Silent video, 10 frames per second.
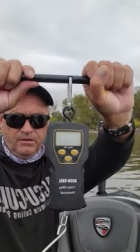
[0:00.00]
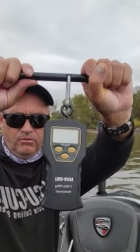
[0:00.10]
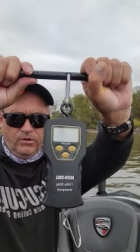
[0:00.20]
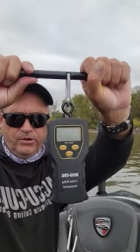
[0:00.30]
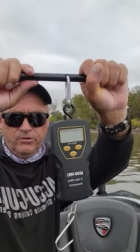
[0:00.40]

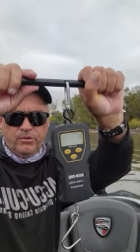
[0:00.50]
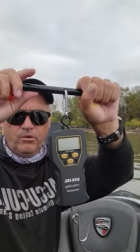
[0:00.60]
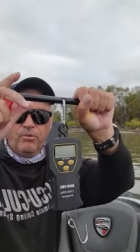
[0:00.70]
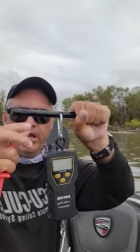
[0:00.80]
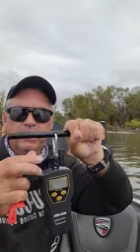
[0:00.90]
where you want to
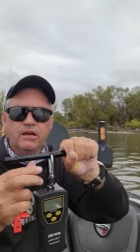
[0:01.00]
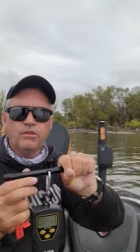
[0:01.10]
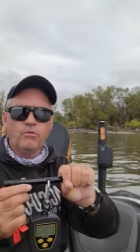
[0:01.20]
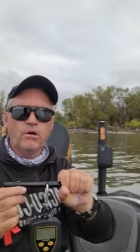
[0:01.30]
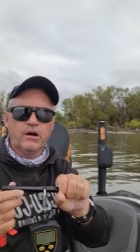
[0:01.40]
weigh in on
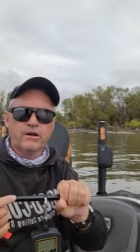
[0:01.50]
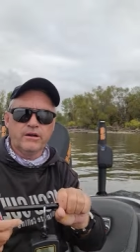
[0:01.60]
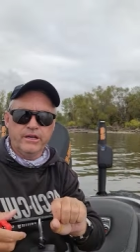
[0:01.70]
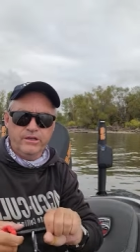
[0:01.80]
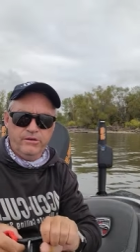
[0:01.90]
the
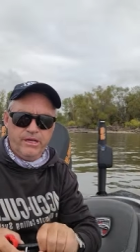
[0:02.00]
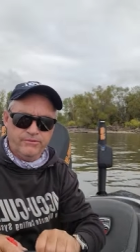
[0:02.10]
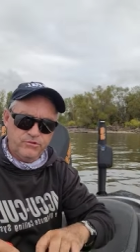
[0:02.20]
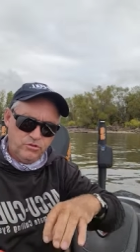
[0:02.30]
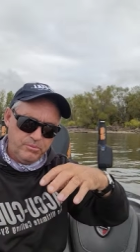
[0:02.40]
water and you
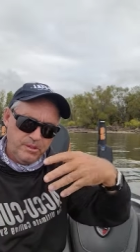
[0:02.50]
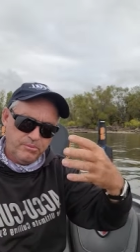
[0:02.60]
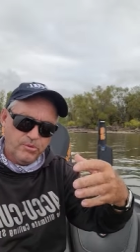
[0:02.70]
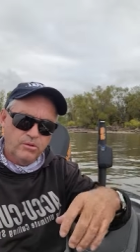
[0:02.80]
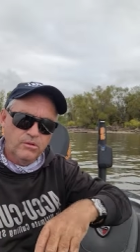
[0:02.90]
have two
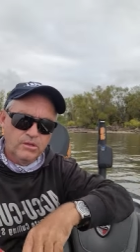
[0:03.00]
people,